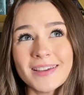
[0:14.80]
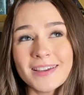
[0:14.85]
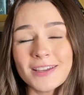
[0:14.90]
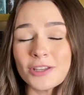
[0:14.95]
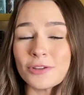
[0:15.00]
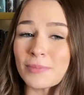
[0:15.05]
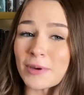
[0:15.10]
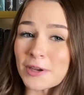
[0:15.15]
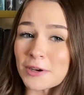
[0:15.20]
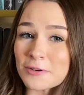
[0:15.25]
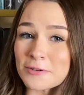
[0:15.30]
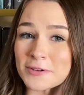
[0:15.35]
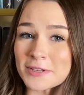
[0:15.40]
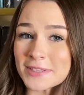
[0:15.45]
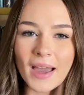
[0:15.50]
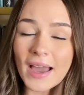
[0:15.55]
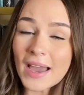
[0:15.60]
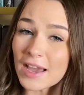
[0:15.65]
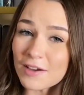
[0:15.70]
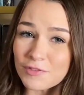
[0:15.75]
you might
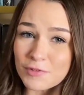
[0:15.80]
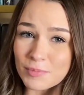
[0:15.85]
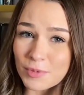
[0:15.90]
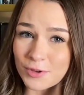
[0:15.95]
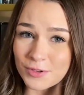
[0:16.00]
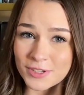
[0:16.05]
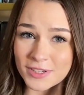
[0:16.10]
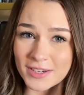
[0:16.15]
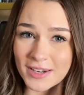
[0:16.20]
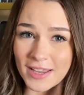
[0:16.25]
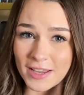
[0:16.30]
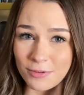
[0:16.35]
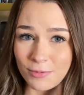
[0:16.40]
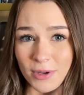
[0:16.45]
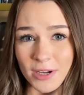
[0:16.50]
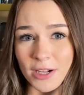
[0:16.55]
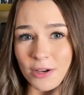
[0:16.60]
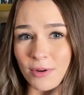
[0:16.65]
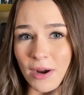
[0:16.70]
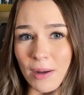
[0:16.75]
notice I haven't posted a
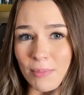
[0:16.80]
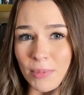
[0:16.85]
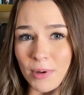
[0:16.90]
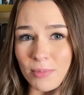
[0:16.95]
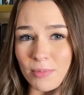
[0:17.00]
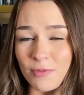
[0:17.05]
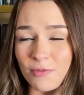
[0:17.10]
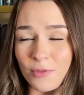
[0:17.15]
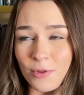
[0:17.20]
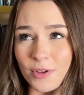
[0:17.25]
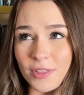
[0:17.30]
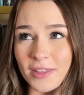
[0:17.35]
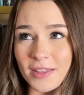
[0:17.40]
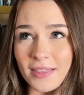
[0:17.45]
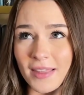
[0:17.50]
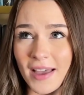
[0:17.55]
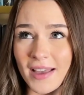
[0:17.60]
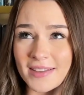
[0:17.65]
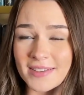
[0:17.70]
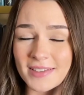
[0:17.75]
reading wrap-up for the
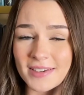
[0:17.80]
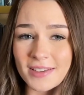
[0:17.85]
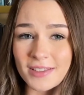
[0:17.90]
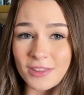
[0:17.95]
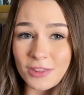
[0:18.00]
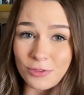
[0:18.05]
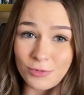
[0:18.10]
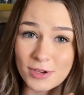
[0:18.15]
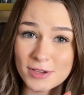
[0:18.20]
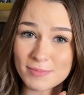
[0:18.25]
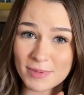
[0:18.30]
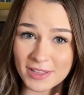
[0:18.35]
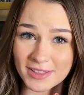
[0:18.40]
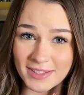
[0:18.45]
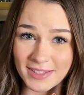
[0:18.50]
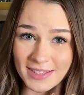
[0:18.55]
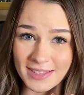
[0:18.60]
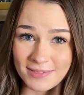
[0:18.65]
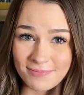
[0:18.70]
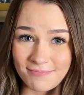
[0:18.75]
last 3
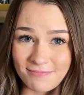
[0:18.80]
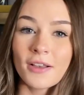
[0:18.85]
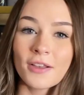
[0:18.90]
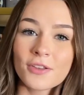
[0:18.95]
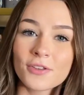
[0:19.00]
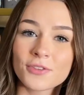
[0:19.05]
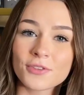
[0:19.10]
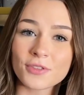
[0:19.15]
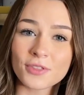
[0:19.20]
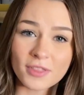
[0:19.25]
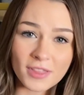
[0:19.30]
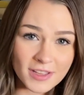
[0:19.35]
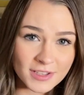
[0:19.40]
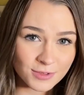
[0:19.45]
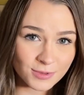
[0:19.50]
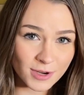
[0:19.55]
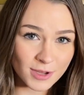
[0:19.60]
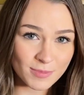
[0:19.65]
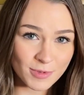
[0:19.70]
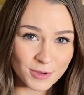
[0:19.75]
months. So the
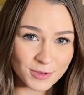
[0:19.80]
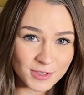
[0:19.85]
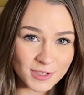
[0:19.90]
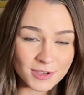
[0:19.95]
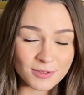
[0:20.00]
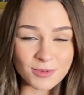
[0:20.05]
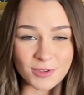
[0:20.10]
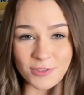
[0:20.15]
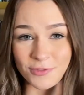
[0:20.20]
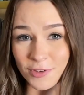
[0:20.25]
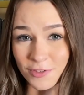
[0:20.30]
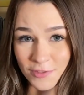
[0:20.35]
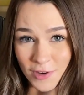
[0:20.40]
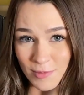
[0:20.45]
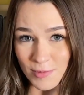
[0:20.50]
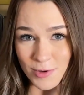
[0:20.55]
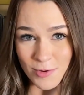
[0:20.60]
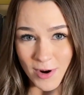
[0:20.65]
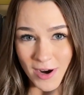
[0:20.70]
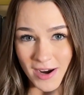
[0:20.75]
last one I posted was for
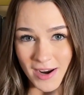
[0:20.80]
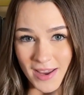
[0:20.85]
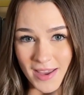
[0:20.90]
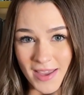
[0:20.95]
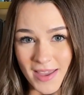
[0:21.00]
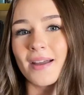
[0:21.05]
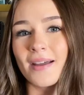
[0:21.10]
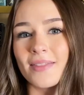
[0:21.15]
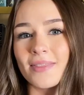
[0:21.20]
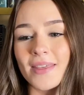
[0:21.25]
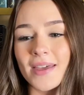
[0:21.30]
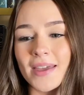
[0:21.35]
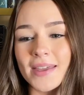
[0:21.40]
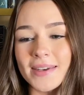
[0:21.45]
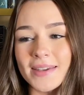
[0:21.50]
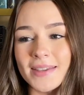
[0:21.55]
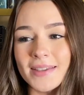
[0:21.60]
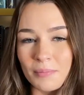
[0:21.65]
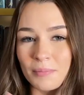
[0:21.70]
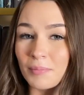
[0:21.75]
February, and
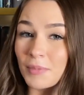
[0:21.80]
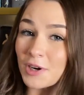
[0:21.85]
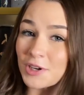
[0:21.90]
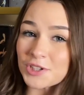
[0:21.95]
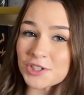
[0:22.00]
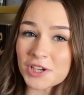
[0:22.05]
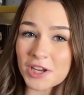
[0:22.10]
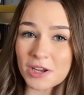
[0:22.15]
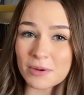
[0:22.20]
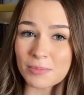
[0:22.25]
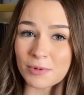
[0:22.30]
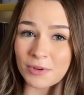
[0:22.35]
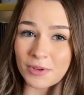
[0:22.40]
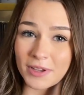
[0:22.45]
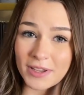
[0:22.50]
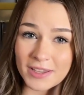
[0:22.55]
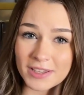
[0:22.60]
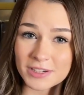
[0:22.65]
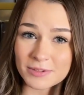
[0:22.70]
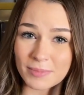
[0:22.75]
then March, April,
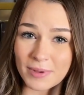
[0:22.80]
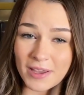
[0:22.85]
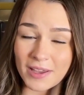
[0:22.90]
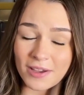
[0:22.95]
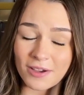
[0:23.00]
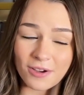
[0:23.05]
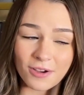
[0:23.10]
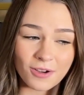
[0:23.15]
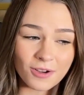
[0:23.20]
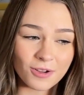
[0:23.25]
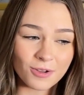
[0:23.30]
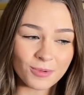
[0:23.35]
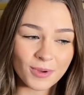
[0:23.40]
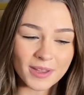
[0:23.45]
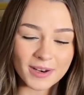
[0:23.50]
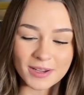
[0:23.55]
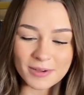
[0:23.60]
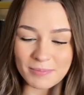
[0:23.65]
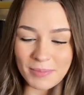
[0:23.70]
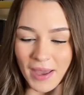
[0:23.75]
and May all
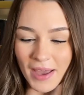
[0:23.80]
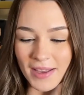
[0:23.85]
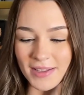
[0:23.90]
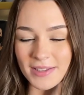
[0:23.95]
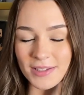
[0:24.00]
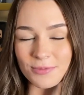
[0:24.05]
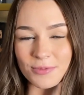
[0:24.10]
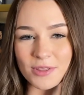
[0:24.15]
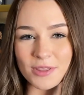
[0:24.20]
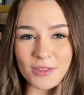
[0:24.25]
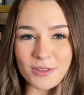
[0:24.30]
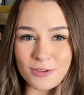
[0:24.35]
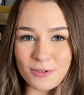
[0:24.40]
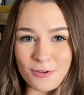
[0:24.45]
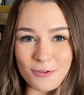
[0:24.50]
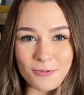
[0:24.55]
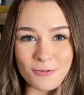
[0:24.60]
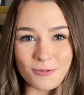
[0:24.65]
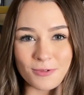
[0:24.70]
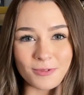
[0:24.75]
went and passed with
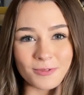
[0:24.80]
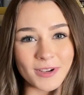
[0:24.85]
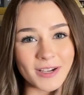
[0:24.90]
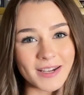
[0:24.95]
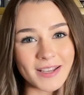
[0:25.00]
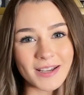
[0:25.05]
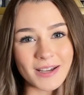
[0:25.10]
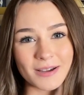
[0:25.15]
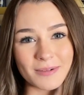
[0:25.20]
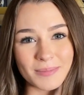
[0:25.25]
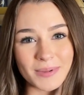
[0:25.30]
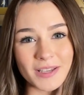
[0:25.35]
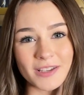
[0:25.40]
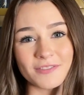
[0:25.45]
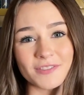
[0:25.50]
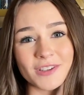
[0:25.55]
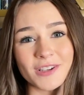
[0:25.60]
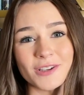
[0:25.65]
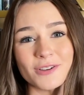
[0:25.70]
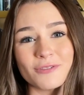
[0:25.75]
no reading update
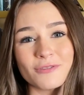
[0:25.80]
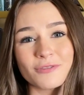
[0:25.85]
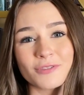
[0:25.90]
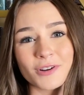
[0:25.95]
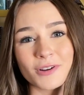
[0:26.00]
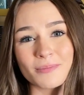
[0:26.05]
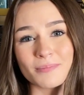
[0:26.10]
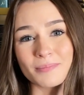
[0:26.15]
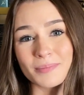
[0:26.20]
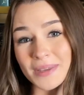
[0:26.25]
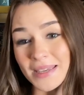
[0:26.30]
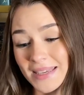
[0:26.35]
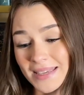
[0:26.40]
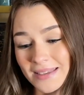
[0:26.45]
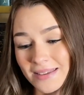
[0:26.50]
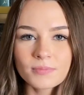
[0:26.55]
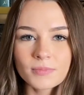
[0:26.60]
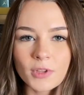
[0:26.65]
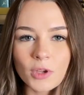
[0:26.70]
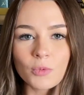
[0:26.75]
video from me,
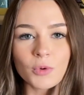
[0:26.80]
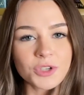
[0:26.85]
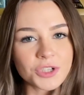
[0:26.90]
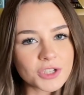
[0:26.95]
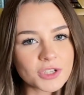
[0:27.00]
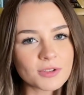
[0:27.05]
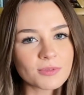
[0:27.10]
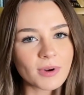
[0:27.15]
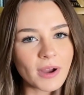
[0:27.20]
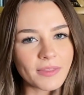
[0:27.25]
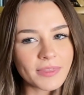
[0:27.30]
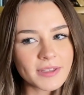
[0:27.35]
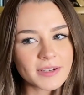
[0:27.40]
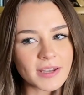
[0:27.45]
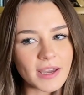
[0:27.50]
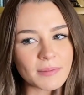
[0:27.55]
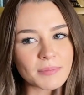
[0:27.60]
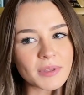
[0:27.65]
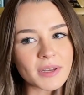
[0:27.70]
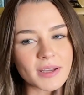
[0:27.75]
which is around the
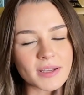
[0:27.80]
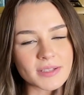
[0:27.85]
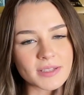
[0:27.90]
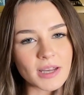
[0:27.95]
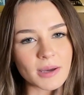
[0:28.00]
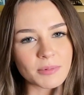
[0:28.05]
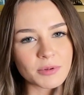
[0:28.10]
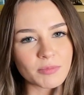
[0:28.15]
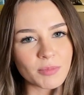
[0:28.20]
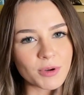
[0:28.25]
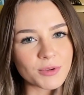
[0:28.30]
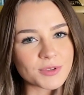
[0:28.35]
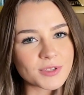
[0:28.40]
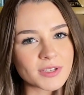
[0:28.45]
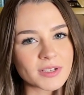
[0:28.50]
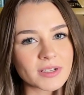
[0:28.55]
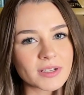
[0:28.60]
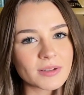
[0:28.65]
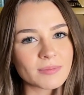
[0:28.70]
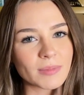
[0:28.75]
time that I stopped
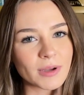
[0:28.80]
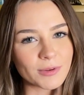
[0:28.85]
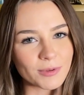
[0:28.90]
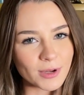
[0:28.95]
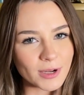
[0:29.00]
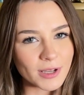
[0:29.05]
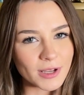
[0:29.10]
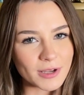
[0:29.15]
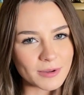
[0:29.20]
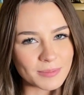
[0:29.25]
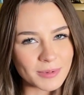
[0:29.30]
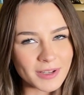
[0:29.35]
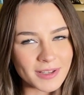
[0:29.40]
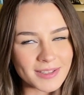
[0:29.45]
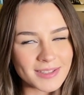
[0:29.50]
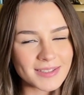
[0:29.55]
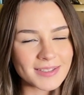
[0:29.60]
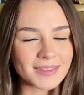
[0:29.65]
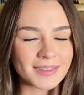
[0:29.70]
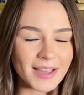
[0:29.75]
posting my reading
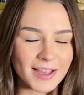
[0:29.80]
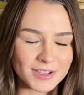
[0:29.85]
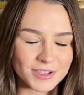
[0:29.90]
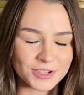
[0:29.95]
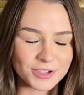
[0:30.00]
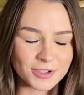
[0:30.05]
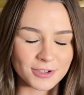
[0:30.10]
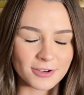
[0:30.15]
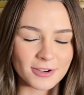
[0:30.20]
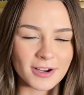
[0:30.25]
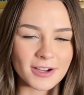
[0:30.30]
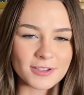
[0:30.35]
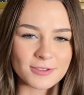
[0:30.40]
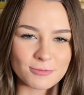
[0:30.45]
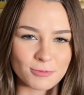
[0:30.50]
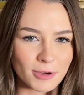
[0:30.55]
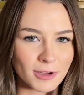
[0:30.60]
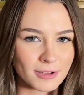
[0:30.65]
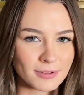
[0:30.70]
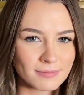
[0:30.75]
updates last year as
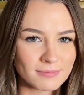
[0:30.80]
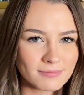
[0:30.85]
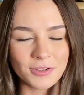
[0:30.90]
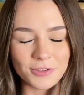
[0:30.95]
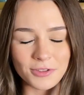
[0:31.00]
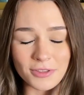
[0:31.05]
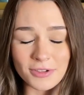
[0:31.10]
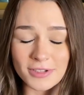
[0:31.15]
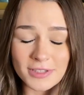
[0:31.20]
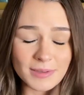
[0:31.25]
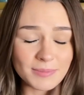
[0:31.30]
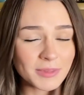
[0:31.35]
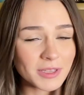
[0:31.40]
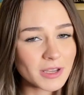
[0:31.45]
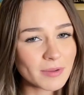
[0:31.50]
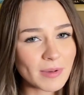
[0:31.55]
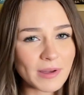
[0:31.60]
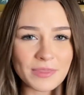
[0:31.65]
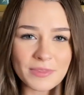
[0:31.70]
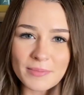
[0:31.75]
well. So there's something
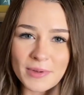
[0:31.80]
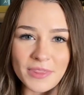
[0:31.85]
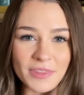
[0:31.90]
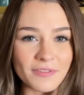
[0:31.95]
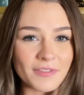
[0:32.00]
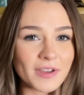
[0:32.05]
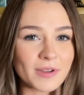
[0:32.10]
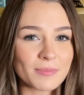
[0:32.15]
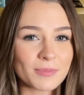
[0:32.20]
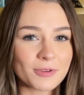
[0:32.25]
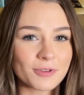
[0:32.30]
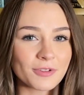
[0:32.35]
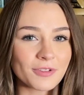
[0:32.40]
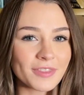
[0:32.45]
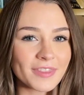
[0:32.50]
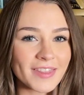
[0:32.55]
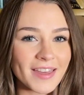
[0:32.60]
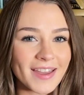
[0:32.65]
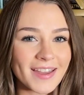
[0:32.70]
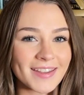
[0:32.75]
about the month of
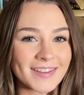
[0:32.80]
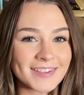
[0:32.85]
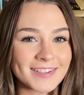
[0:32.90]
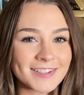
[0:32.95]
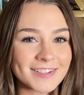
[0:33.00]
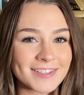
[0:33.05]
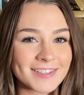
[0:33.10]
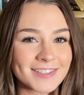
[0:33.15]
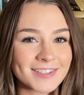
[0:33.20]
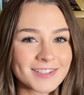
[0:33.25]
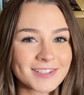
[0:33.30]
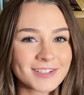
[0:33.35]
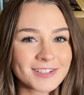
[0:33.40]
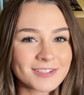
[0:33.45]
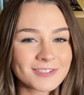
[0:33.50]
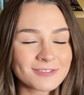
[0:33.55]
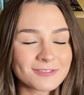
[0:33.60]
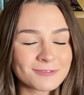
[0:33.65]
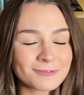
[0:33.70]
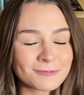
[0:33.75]
April that just
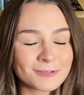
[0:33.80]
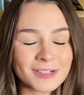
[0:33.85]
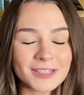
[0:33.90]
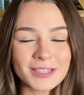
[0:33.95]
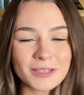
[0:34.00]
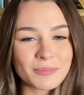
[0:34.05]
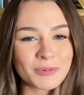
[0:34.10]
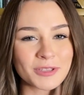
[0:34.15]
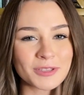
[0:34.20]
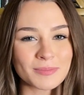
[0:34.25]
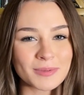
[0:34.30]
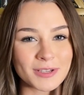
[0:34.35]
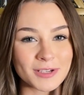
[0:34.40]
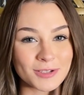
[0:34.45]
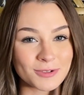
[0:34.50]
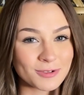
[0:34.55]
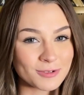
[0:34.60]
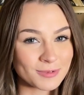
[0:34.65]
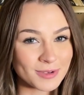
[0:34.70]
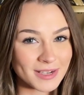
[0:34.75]
really puts me
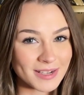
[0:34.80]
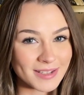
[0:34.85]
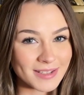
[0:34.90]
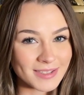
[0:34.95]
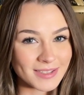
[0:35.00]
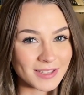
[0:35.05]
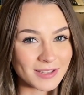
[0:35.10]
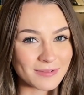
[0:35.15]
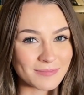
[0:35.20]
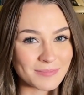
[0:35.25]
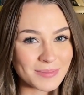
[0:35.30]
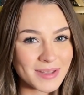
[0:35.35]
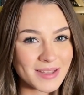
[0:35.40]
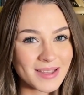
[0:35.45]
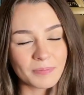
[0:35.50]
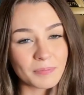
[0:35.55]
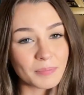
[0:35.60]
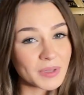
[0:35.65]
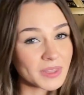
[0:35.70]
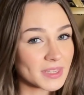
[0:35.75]
into a reading slump.
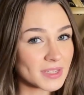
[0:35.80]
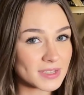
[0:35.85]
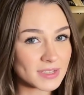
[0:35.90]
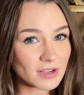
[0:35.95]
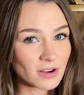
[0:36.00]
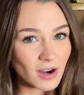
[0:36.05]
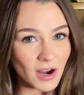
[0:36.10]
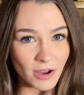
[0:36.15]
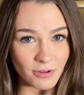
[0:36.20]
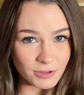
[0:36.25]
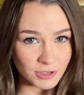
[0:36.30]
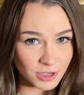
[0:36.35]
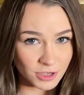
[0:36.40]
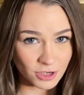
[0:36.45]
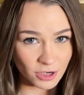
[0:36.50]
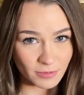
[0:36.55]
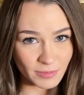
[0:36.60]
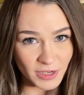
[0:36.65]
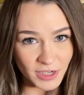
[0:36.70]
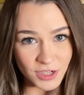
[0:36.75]
But this year I was
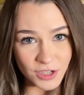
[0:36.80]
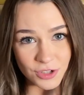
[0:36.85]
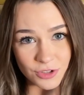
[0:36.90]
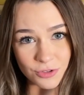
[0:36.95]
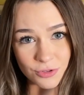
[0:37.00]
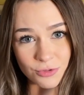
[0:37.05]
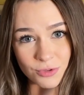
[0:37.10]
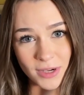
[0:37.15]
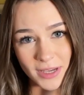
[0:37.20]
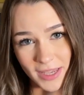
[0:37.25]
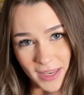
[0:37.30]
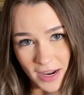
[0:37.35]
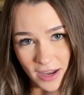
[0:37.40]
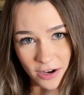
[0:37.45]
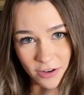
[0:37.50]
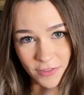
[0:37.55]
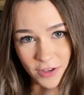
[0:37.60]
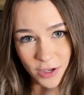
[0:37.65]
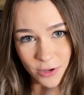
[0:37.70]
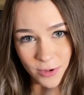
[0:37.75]
determined to get out
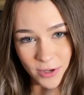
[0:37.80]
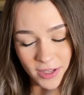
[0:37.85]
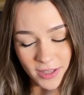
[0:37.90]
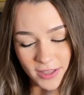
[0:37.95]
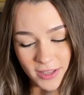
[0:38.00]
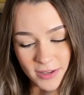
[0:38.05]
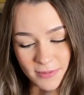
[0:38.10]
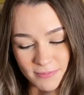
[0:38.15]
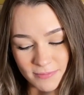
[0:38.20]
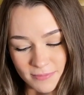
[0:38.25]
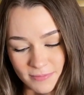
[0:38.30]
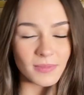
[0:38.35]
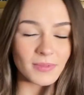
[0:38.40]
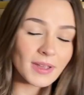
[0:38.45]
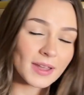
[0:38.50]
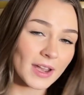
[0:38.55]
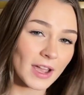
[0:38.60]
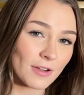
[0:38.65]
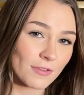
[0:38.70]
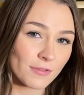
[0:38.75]
of it quickly,
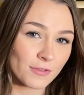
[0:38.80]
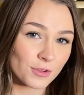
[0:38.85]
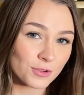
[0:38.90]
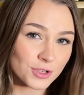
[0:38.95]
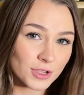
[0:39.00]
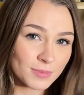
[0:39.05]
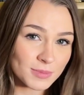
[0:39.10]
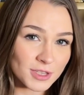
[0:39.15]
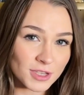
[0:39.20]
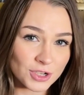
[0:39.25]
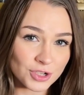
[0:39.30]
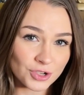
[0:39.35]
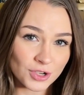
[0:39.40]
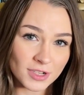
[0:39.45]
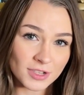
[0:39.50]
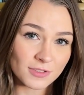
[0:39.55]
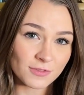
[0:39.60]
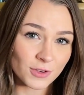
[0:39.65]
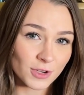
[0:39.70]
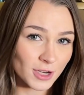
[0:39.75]
and I have a few tips and
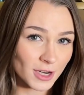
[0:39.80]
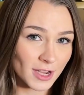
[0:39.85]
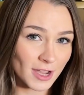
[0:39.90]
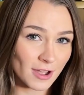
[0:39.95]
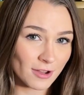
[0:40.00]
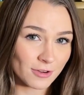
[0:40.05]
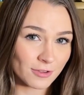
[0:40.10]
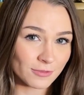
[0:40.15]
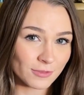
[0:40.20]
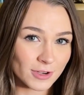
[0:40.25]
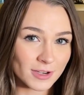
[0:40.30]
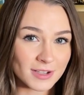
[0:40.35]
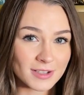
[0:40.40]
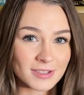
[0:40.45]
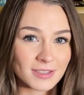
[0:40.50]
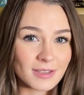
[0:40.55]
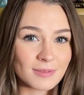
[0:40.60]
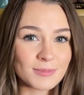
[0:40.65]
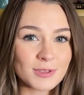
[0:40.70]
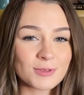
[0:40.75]
tricks for getting out of reading
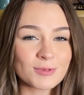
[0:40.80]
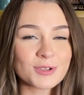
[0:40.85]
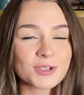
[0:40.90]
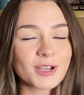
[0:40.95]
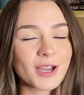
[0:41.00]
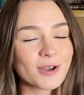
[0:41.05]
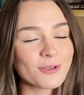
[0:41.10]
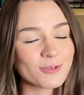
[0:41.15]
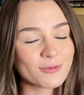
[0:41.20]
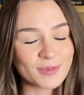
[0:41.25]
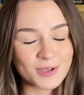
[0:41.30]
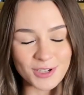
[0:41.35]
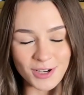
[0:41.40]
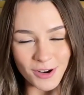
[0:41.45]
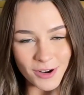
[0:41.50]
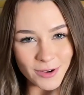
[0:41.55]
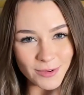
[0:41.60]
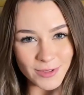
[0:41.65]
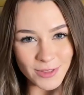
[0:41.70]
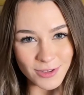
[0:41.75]
slumps, which I will be
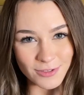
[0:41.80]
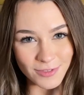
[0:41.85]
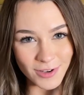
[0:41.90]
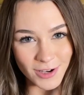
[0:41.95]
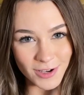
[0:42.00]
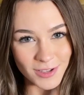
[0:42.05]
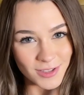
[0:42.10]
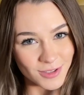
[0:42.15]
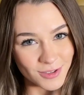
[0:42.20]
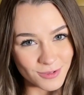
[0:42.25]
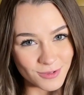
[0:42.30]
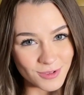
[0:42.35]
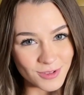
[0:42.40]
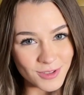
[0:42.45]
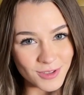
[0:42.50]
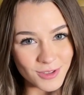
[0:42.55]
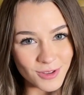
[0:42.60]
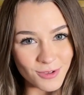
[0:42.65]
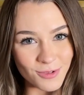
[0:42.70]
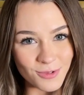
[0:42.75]
sharing with you very soon,
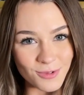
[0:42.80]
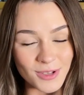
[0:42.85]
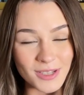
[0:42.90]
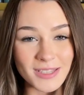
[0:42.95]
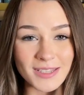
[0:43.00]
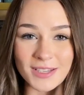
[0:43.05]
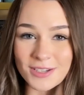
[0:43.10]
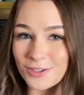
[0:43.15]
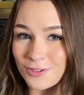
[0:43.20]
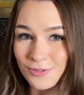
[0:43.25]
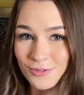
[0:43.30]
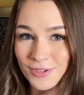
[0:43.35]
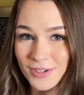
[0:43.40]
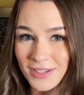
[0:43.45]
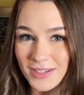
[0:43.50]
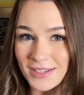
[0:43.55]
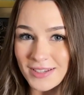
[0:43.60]
so stay tuned